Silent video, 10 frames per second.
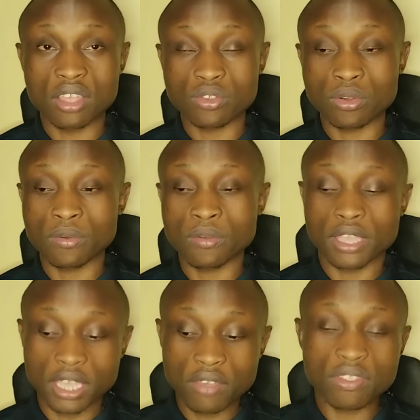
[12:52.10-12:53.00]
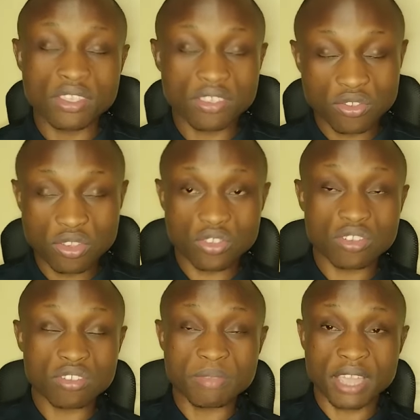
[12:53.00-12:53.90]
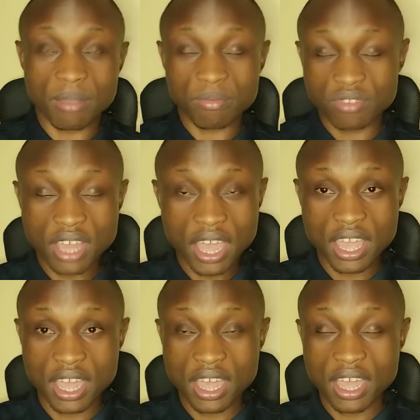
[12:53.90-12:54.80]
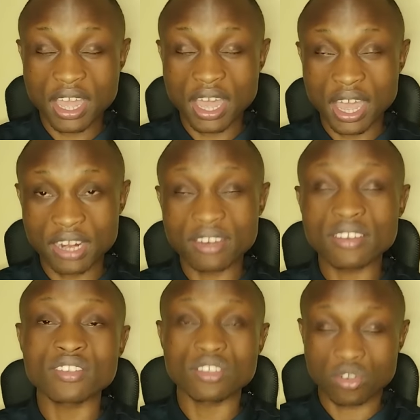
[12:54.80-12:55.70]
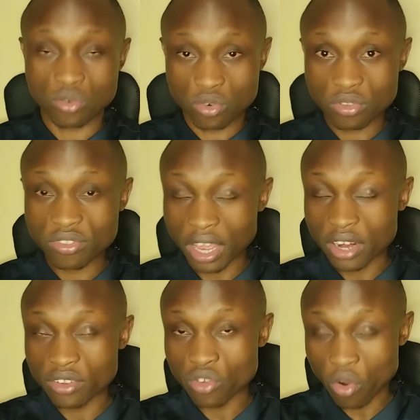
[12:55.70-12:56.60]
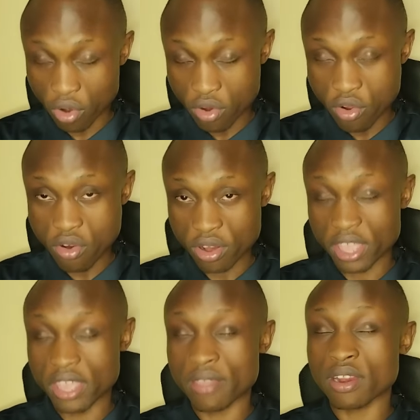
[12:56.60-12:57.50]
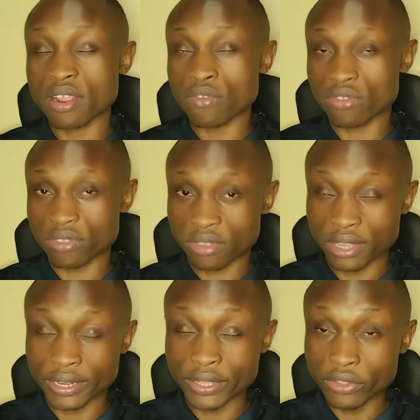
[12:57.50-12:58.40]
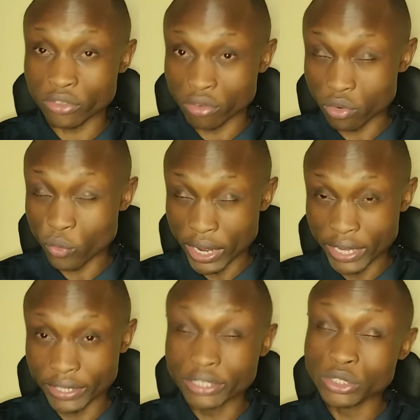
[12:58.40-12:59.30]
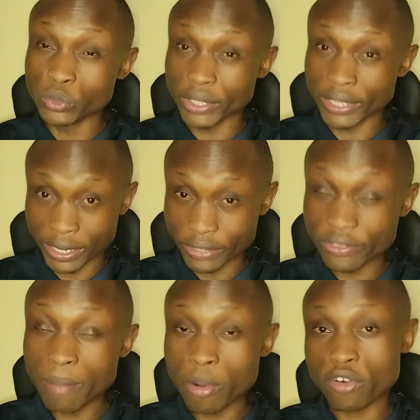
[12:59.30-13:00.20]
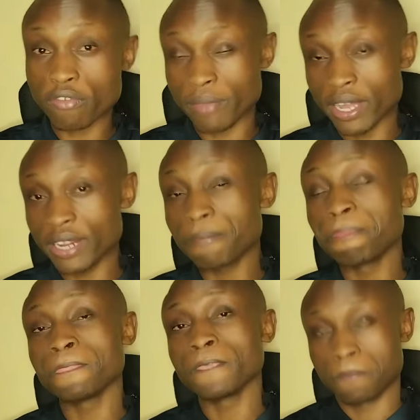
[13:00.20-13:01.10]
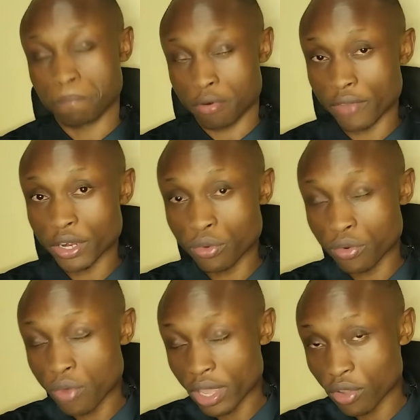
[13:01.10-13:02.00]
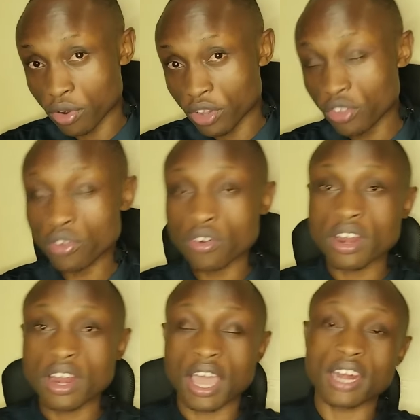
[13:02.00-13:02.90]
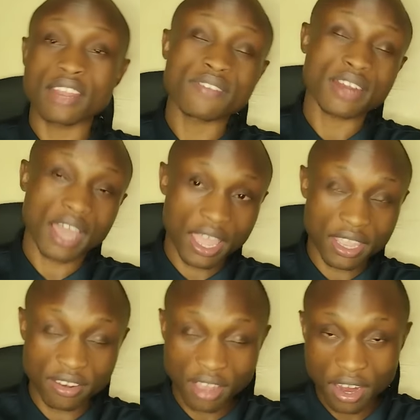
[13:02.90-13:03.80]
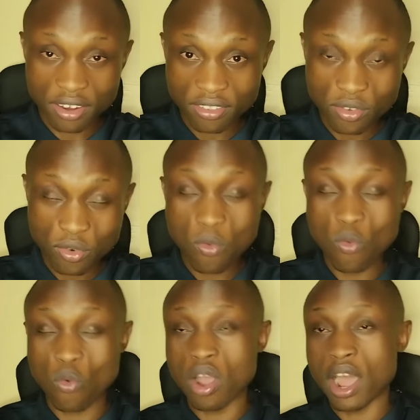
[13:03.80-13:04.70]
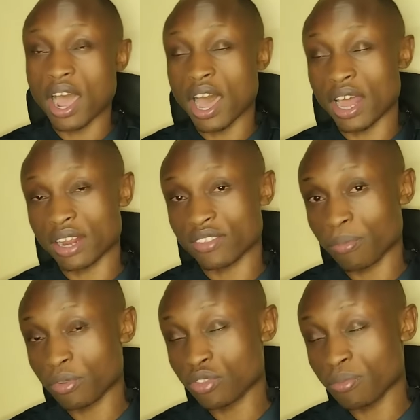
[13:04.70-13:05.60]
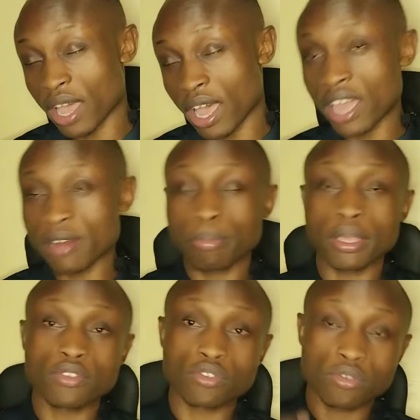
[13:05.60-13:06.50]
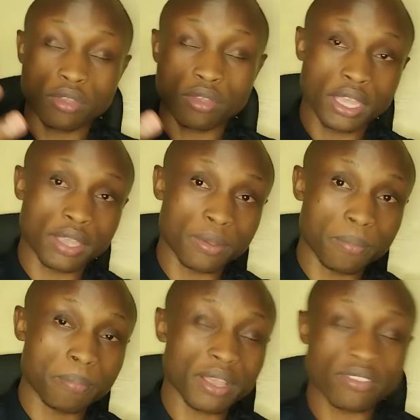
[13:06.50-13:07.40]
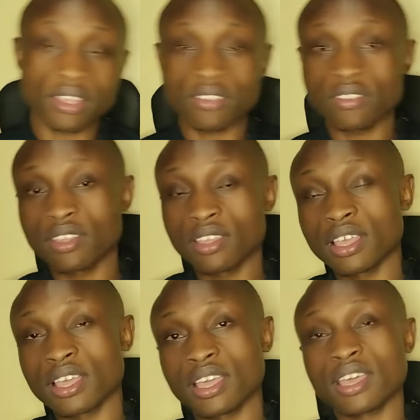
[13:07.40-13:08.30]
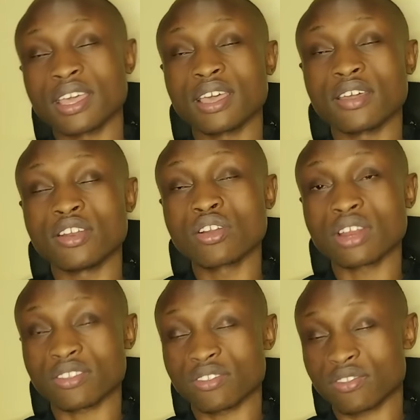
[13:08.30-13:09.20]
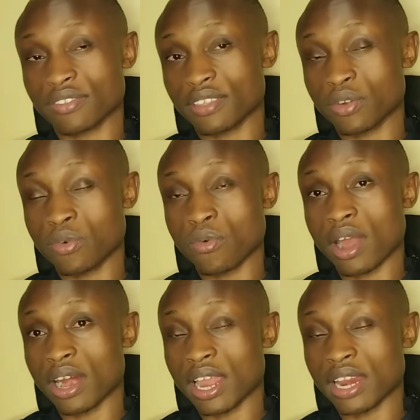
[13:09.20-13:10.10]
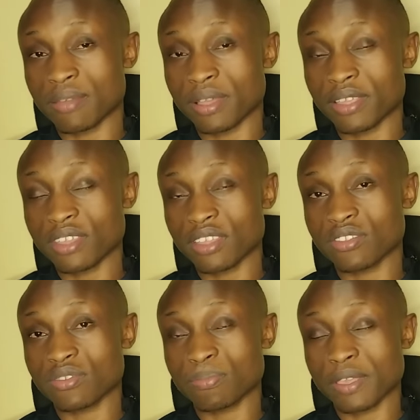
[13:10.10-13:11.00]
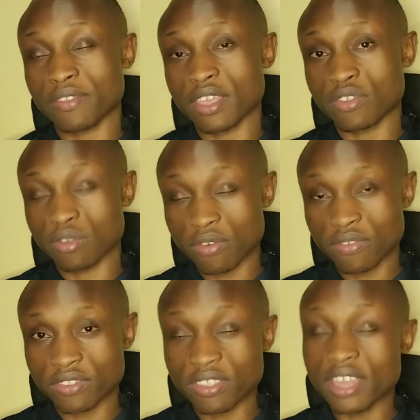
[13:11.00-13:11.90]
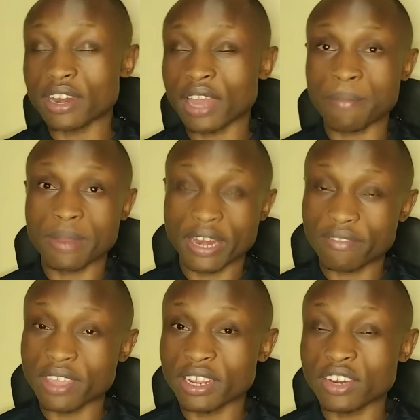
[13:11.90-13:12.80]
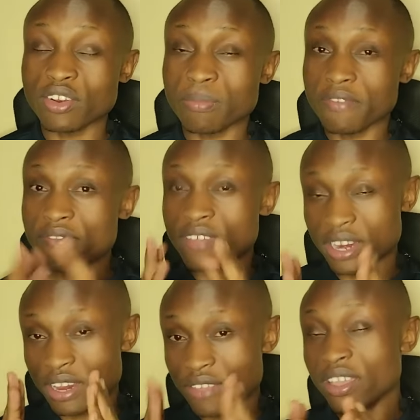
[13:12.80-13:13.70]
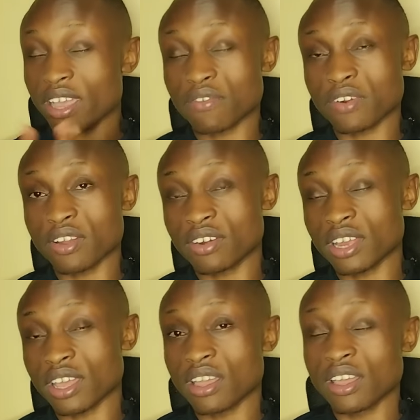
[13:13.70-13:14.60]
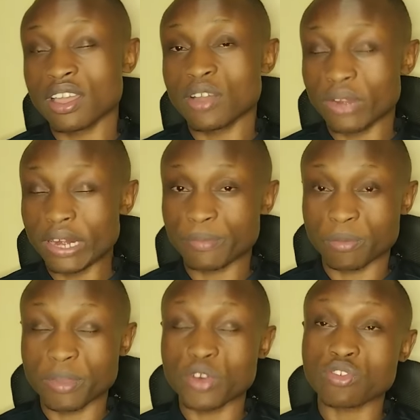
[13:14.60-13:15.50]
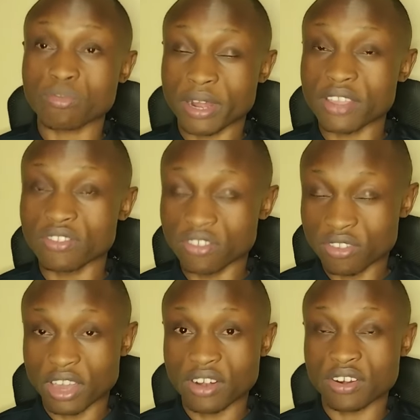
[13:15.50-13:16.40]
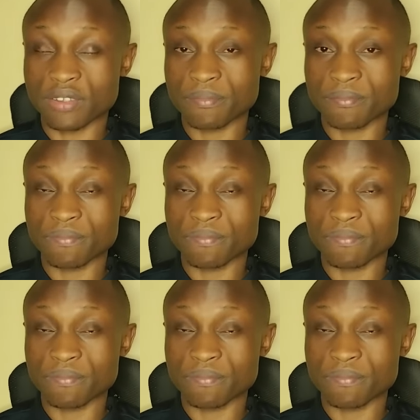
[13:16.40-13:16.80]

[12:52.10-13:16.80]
So if the situation becomes dire and Ruto stands on, or he refuses that he is not willing to increase the amount of money, provide good working condition, and even hire interns who are supposed hired, pay masters, doctors who are learning masters, pay their school fees, then I believe that it will be very difficult for Dr. William Samoei Ruto to manage this country.